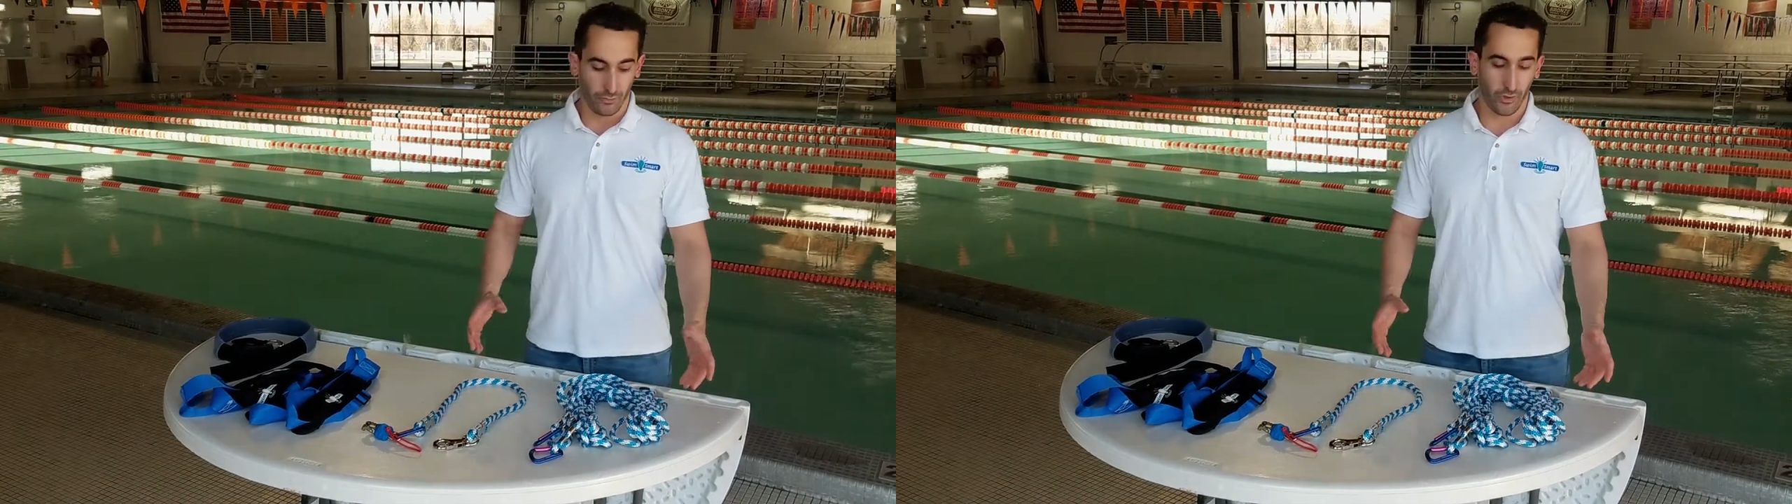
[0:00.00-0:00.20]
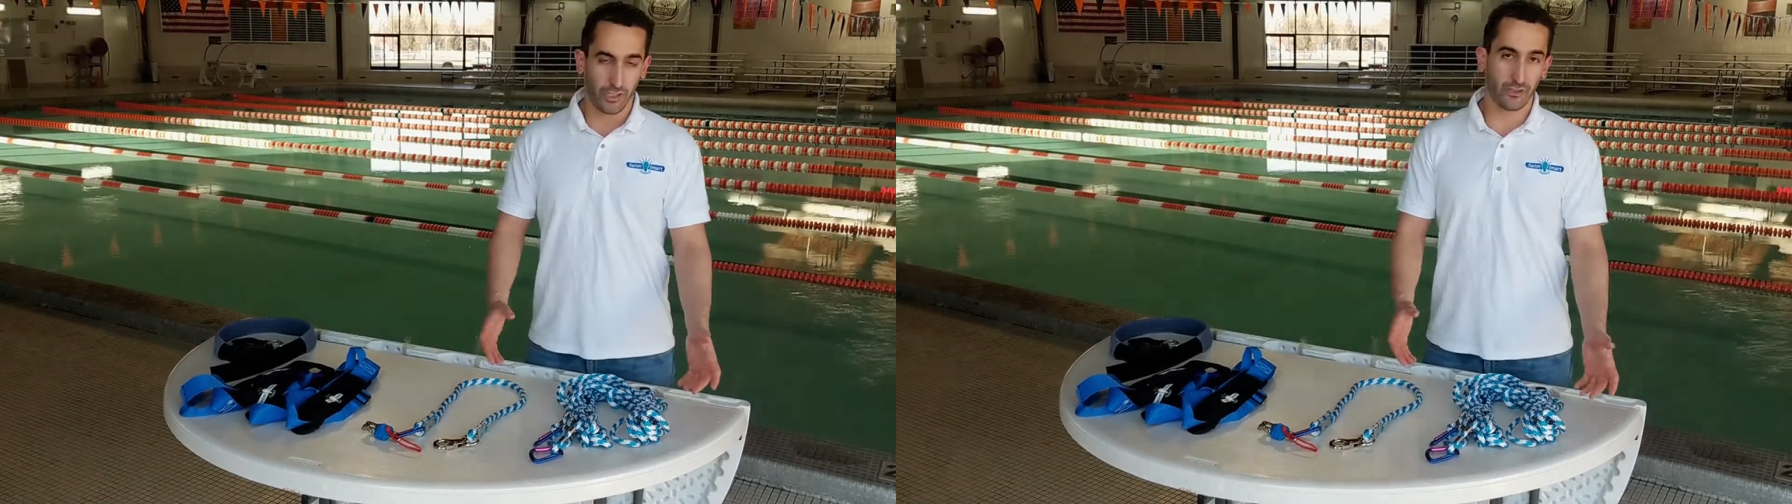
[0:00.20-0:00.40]

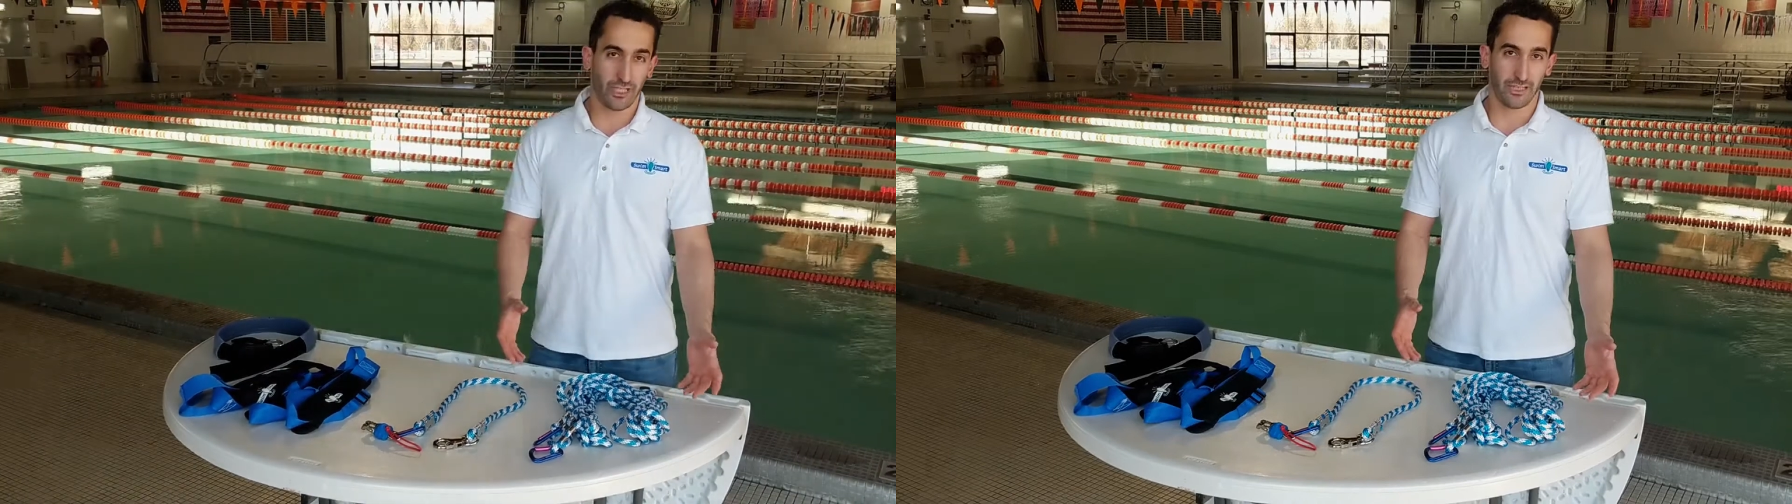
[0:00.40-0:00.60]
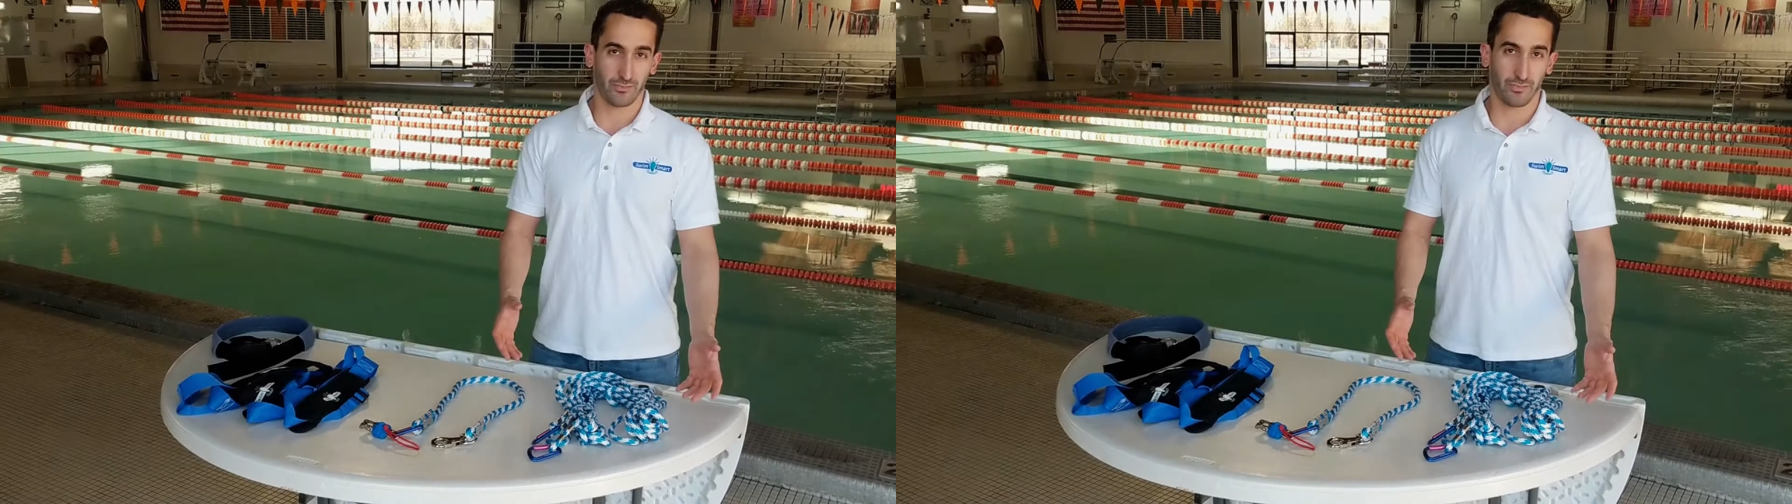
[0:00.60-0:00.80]
when you
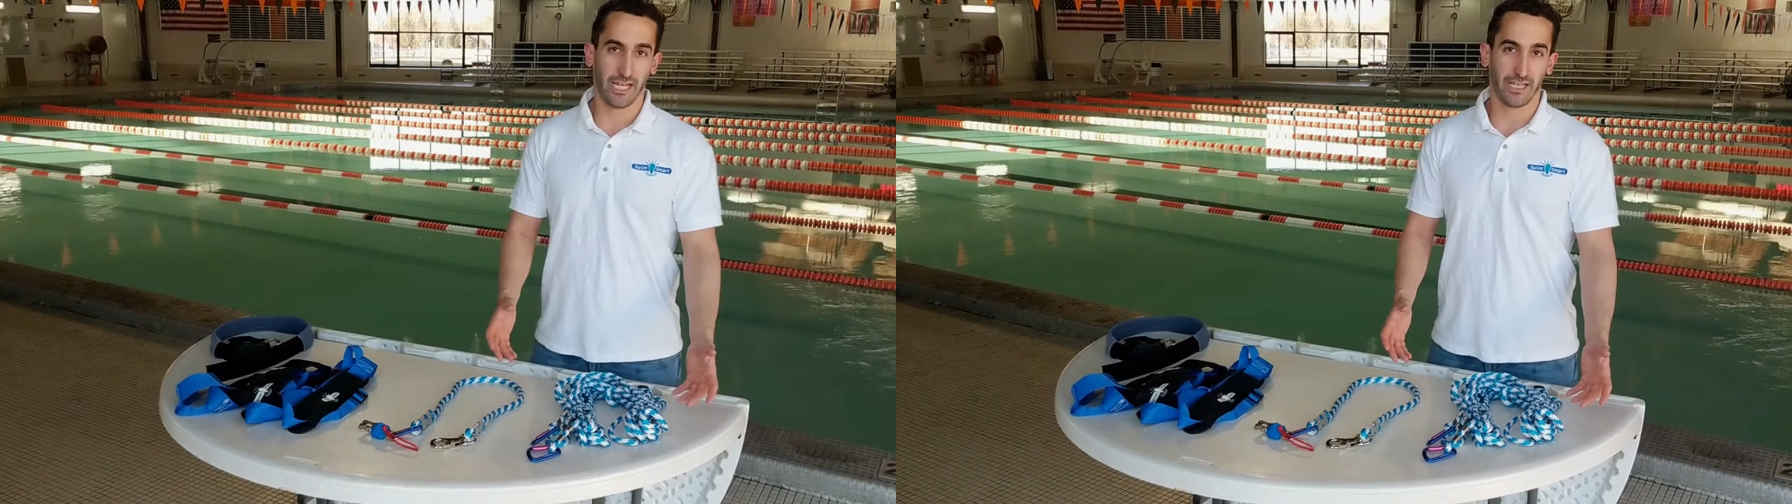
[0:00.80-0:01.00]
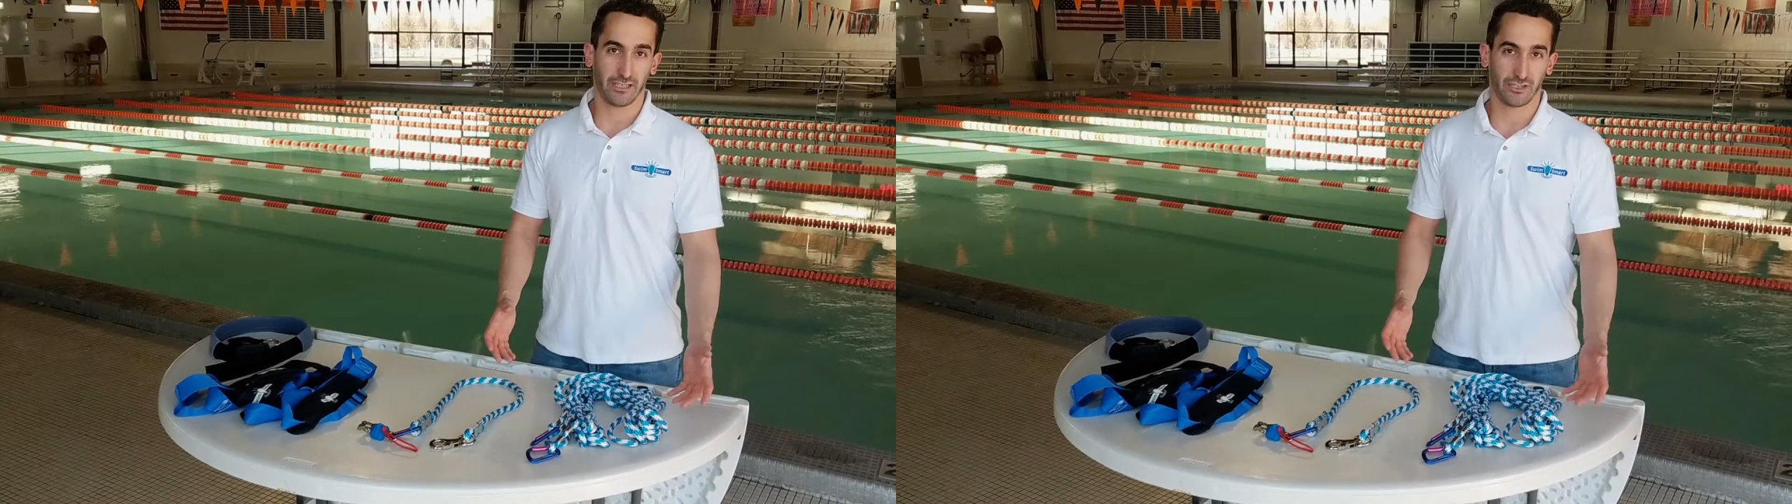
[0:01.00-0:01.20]
get your
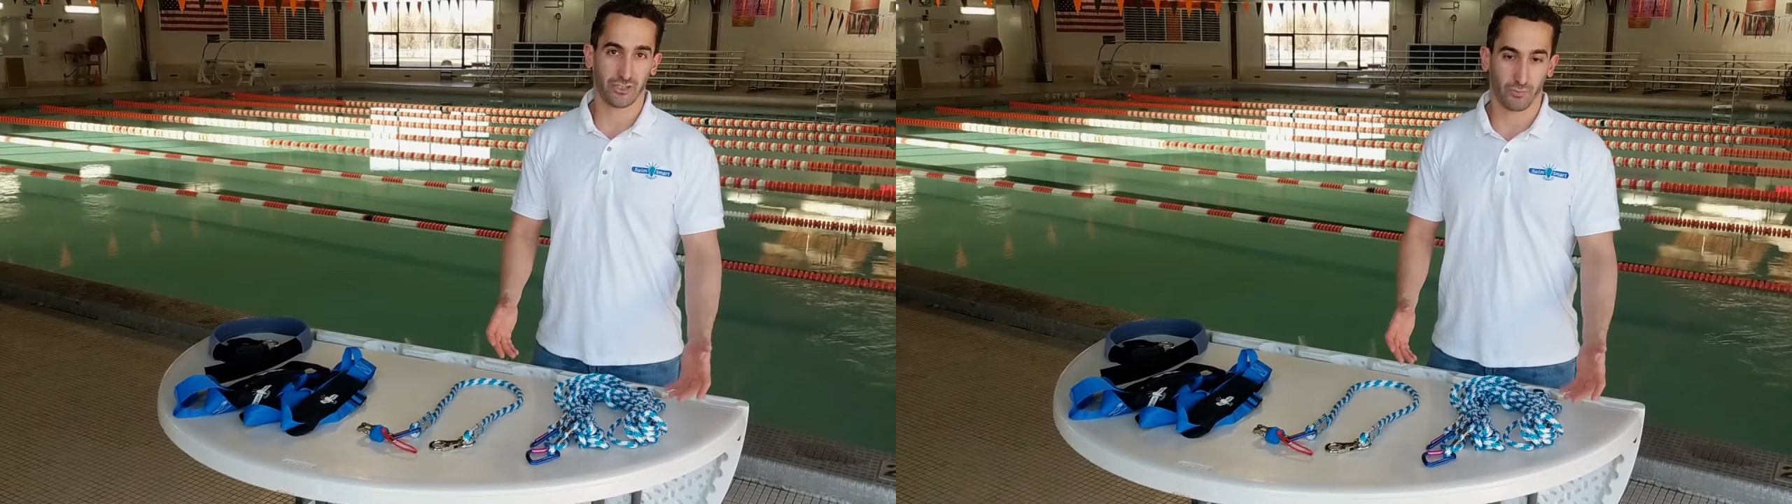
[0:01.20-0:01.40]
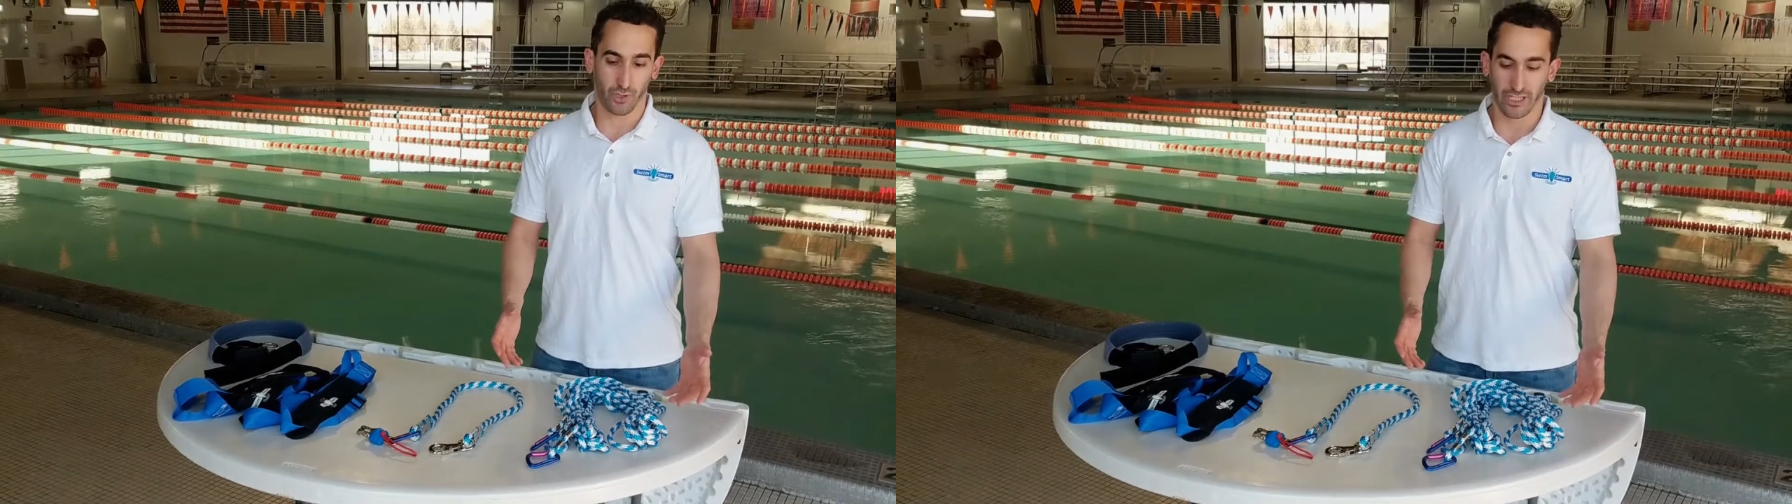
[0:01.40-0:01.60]
package,
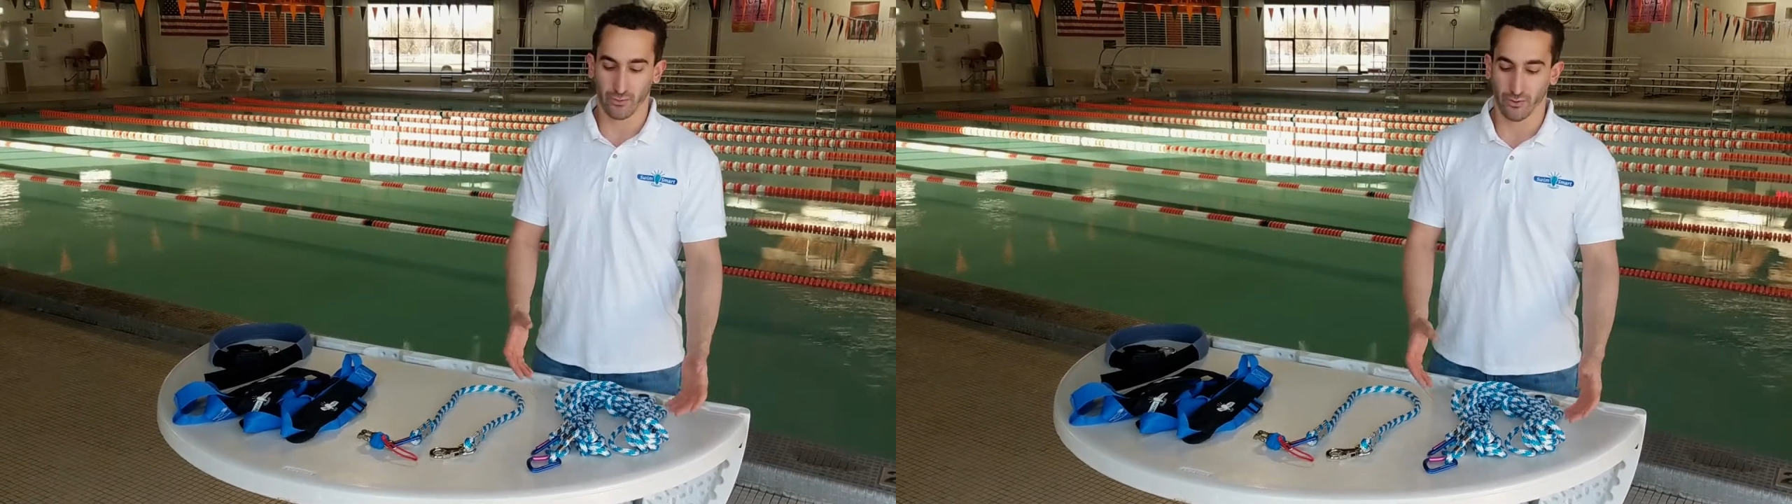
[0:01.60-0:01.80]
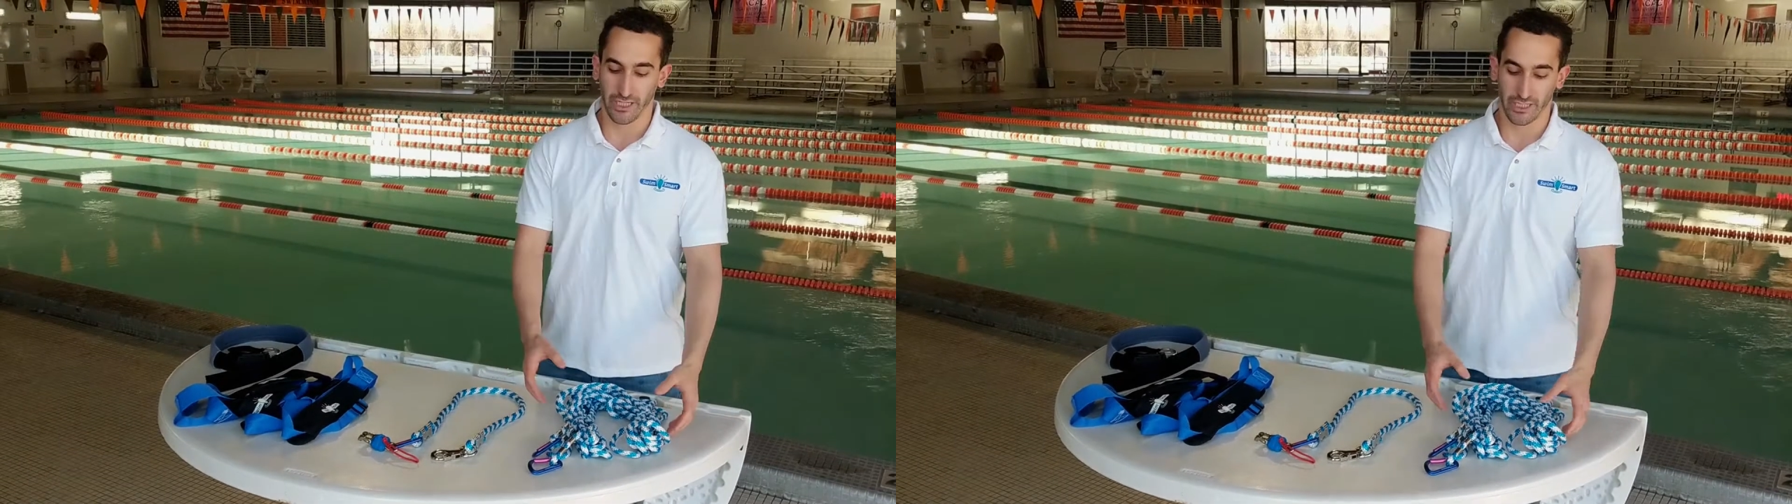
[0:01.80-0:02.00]
your
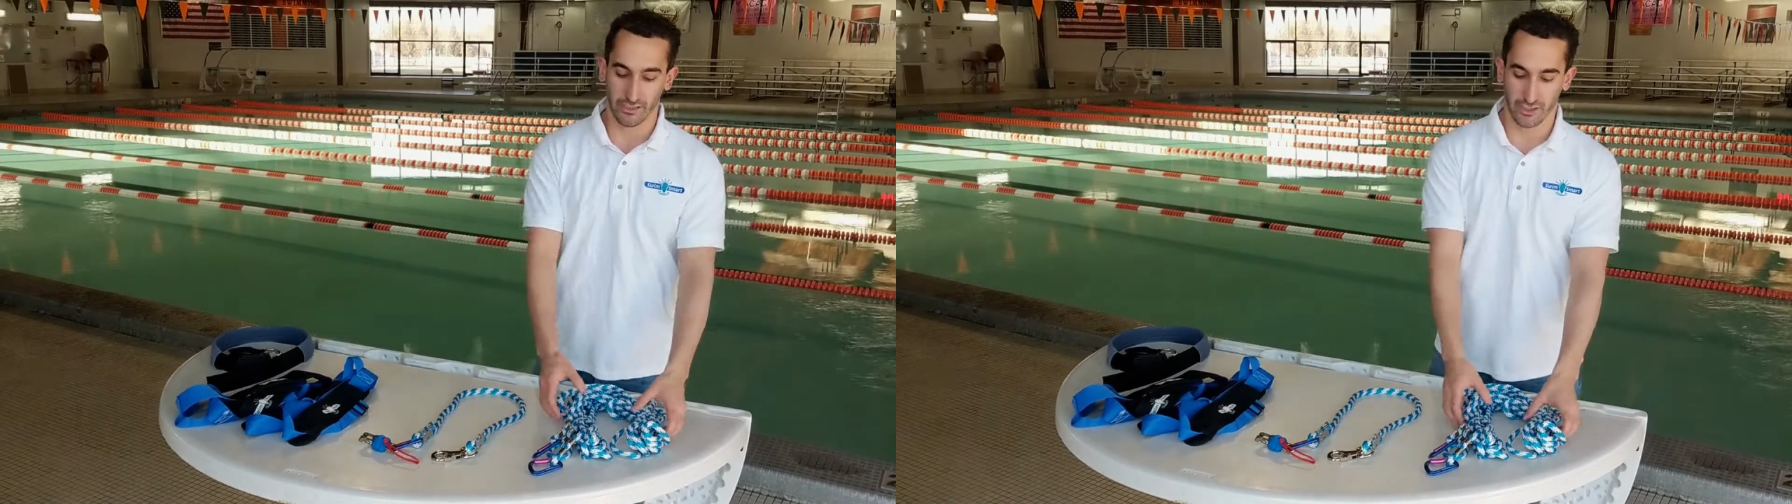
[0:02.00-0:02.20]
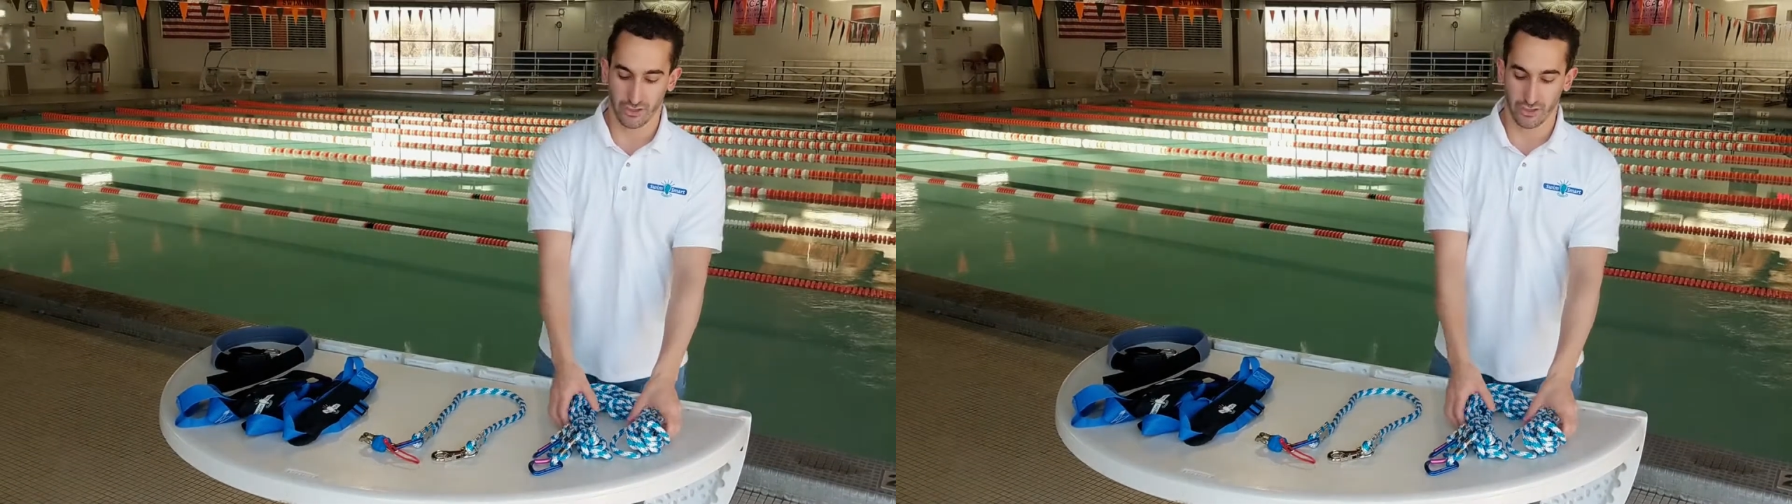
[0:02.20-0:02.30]
breakaway,